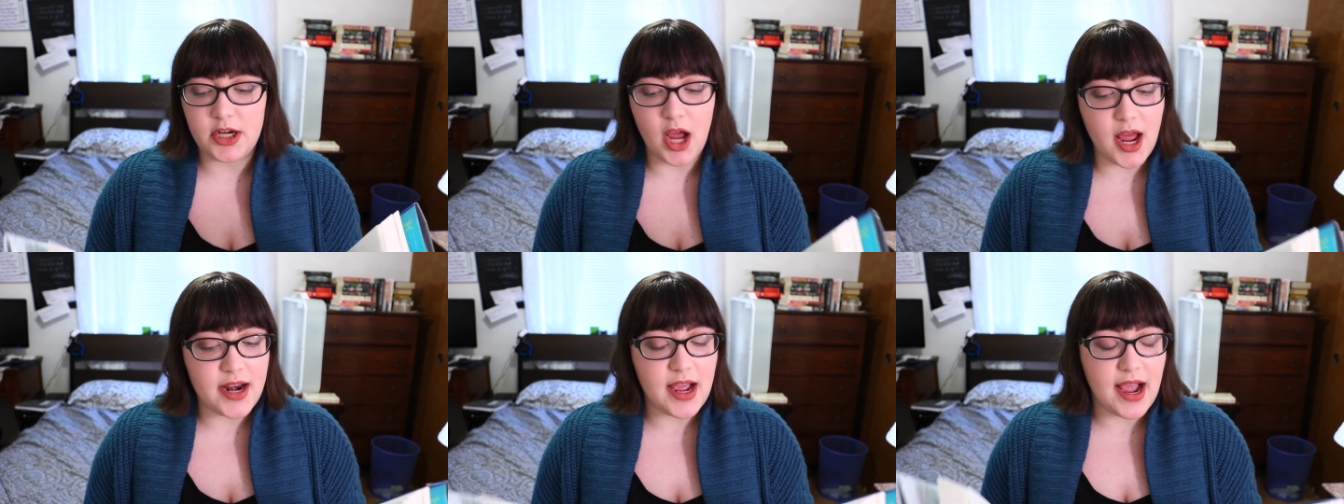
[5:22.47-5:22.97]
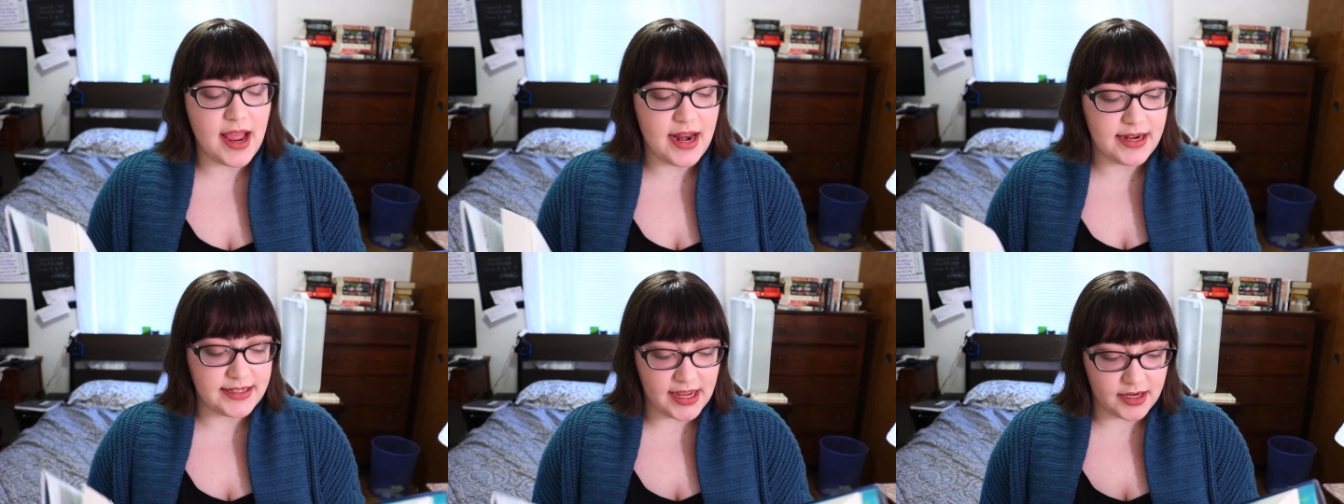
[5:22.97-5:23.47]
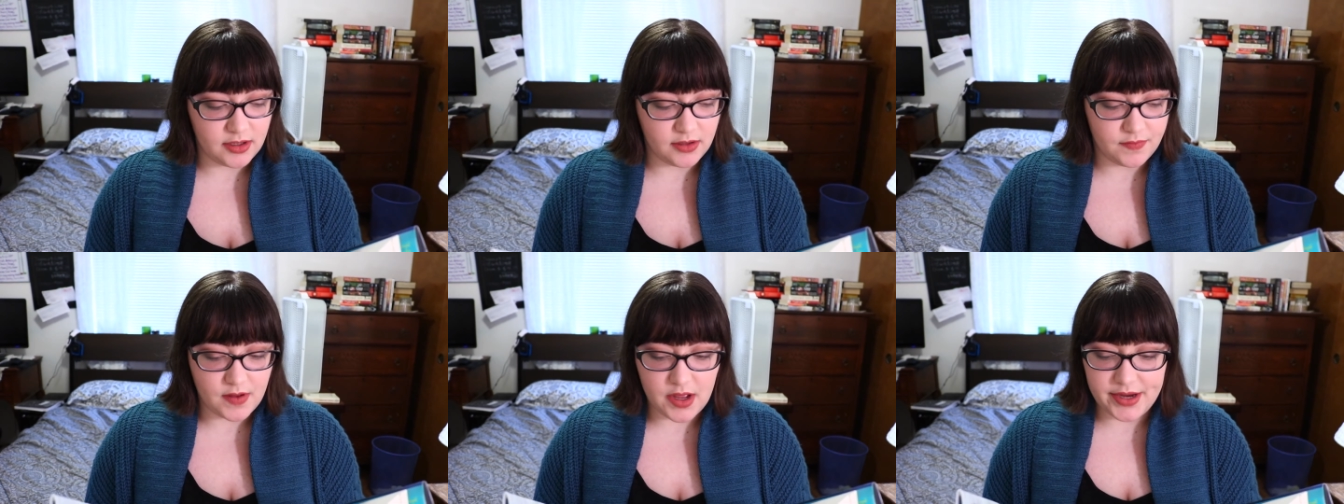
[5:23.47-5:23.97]
not an identical
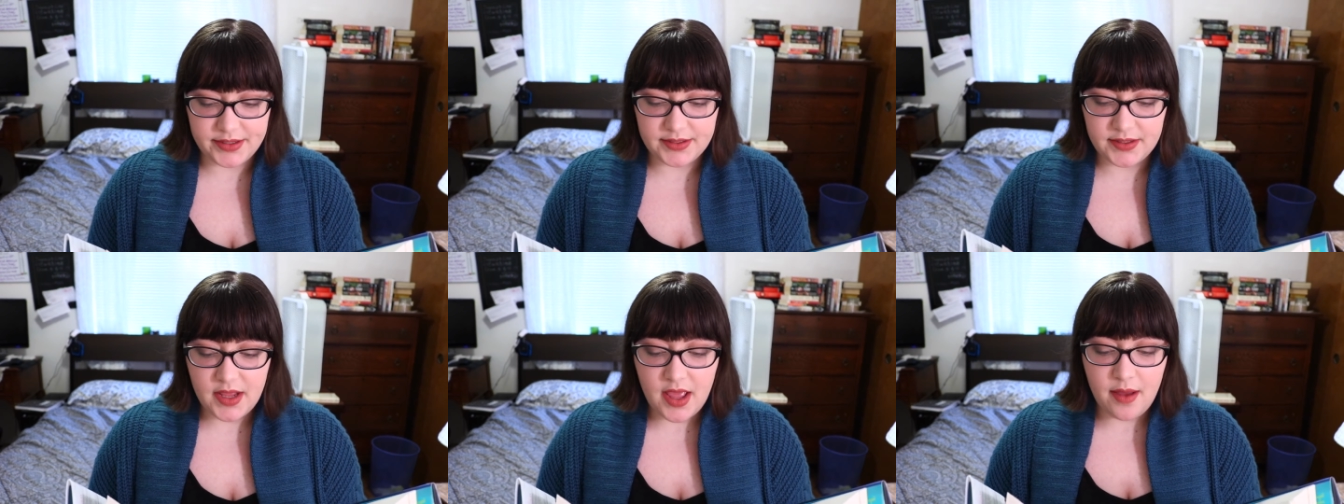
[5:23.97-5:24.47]
font,